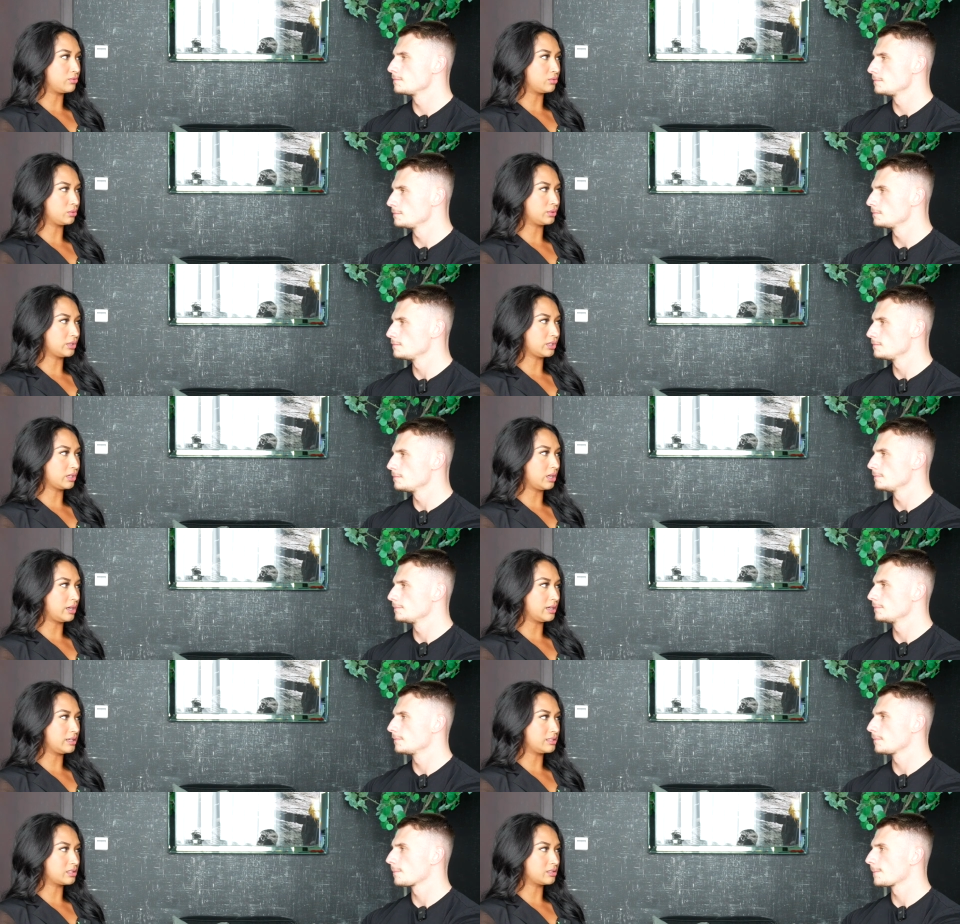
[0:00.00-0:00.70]
Speaker 1: for the
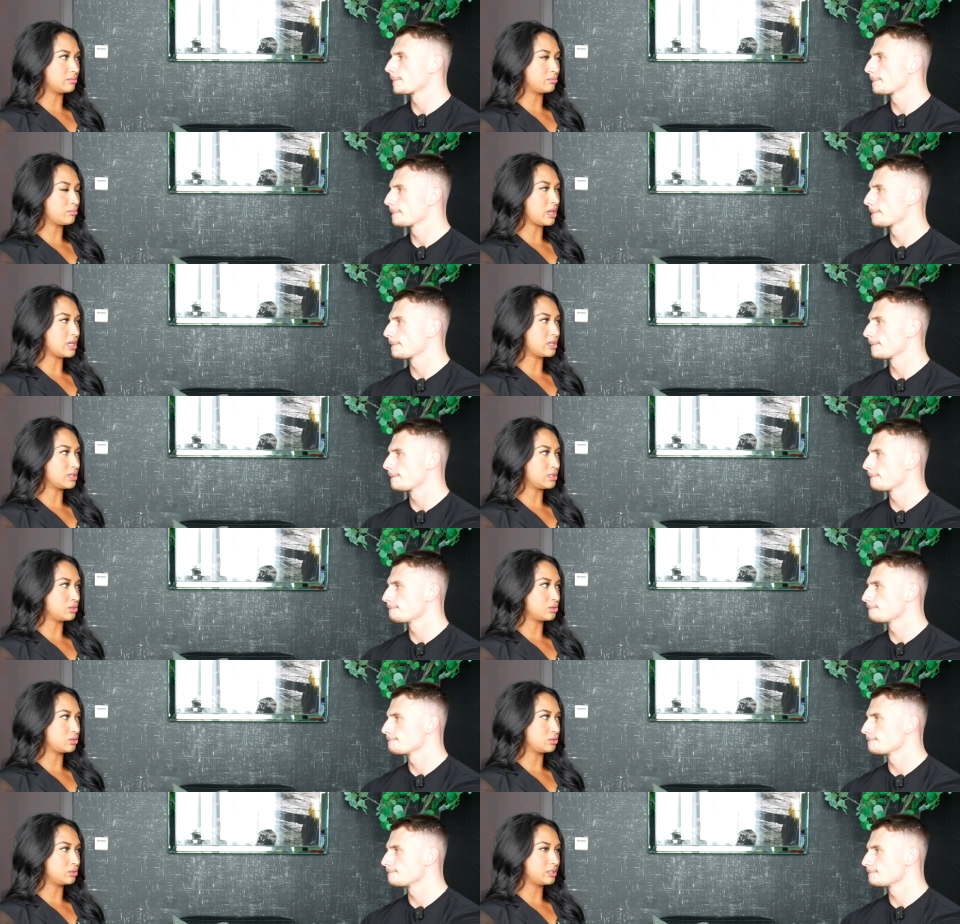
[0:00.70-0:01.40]
clients and
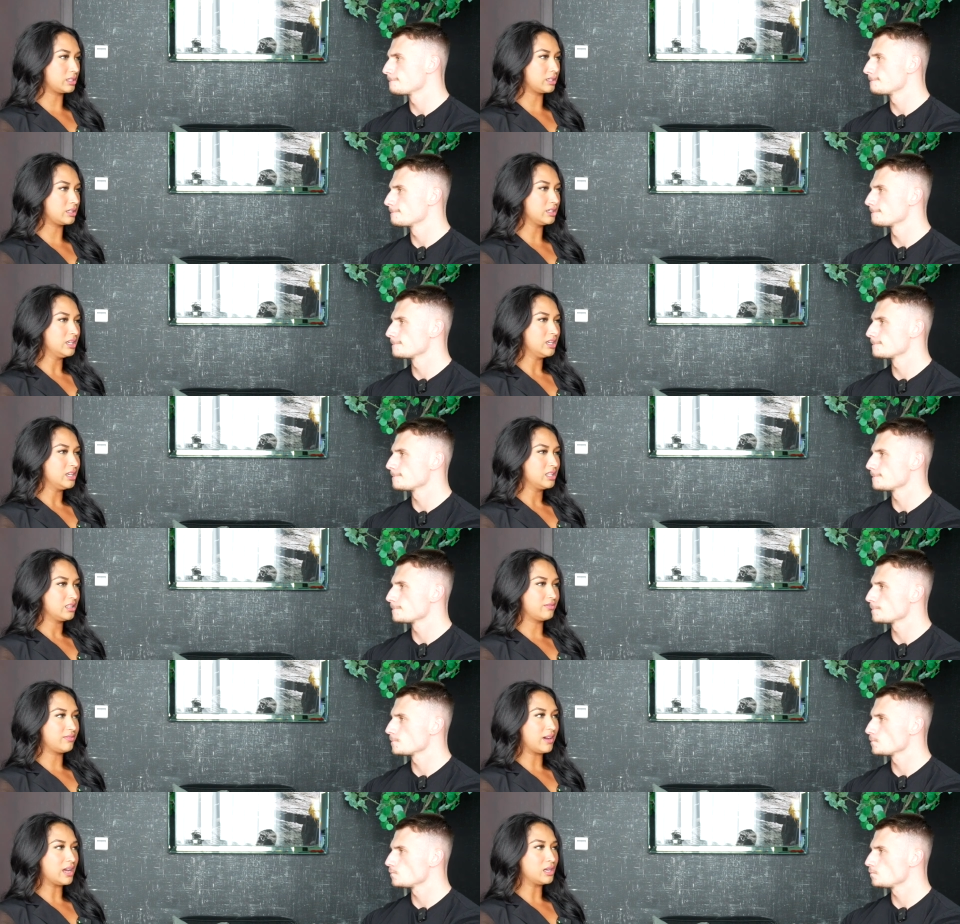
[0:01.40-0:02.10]
making sure that
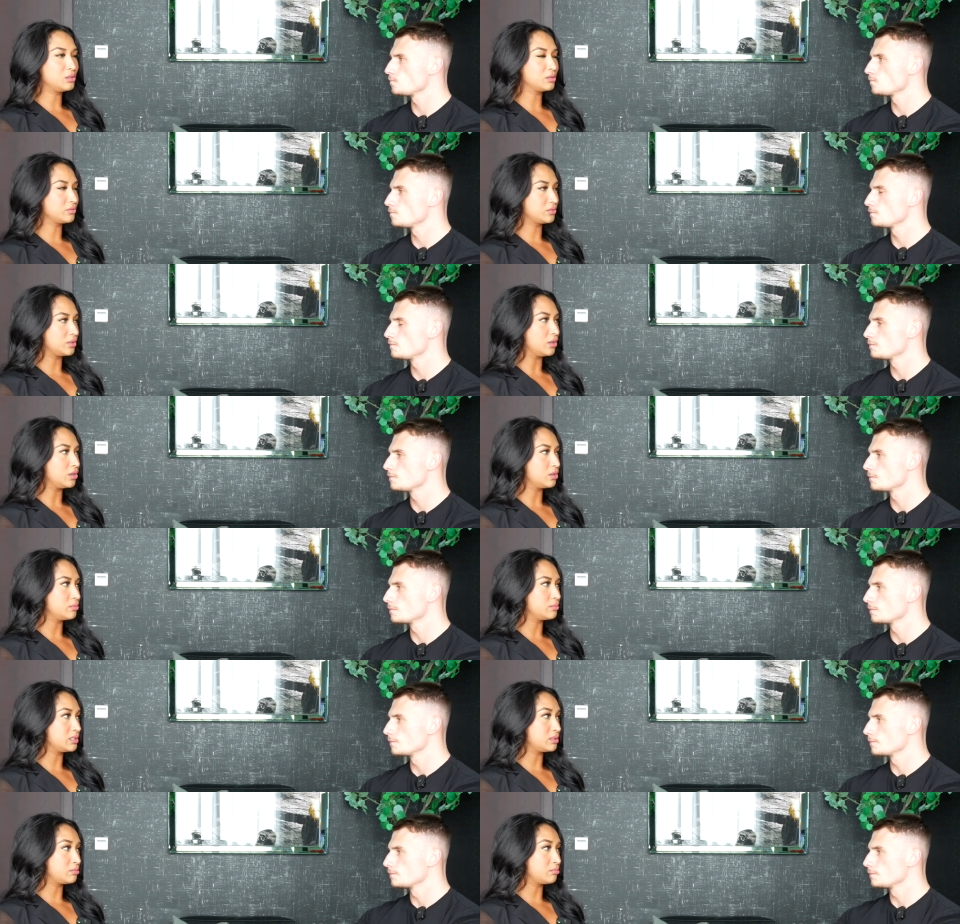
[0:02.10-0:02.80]
the value of the
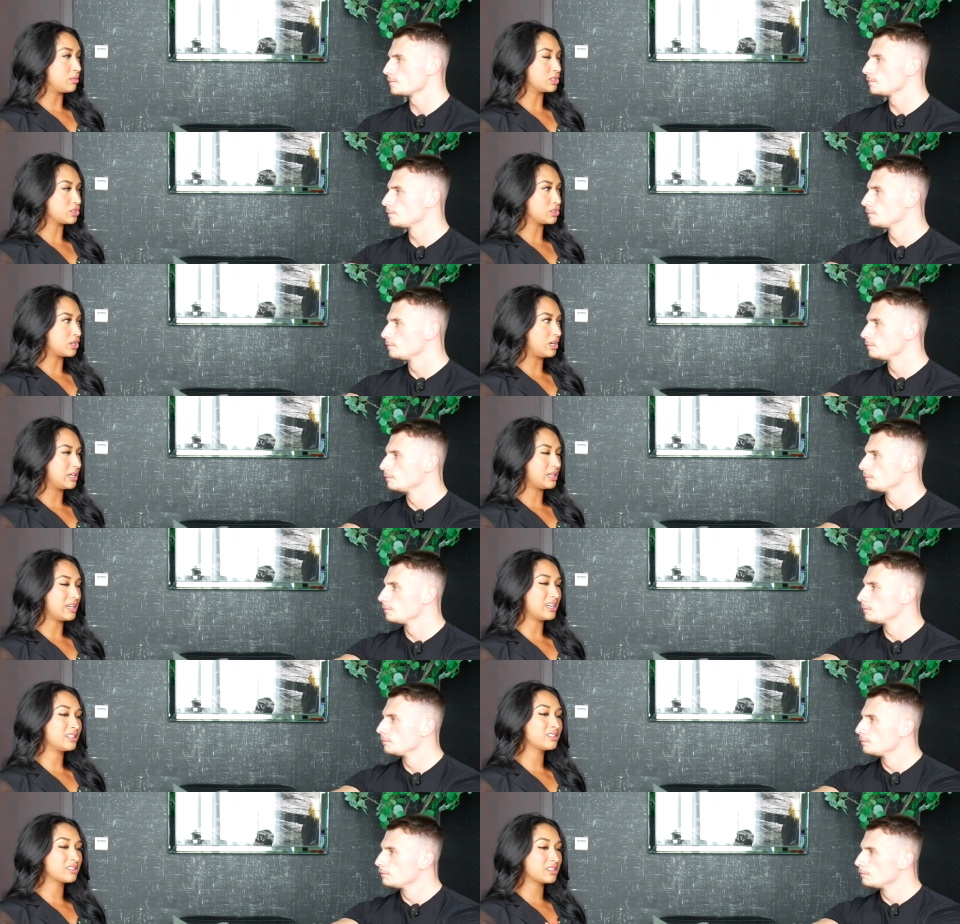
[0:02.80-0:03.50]
home is much
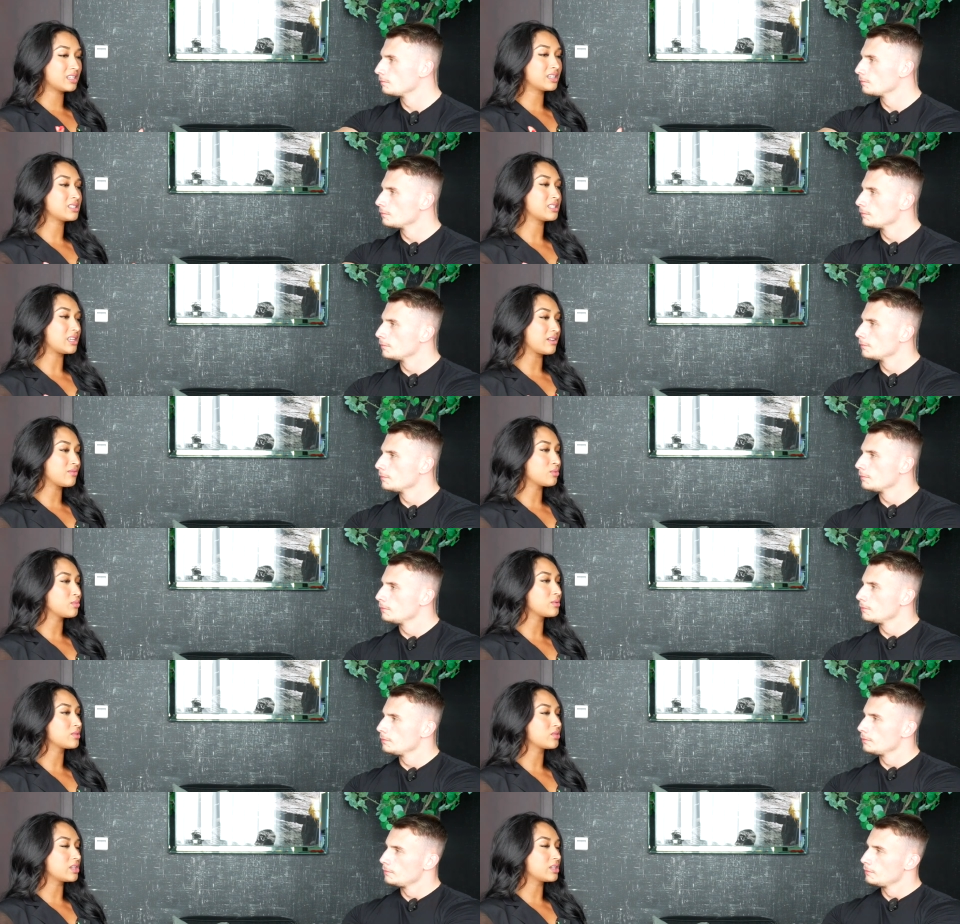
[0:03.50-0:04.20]
higher. And the thing is, everyone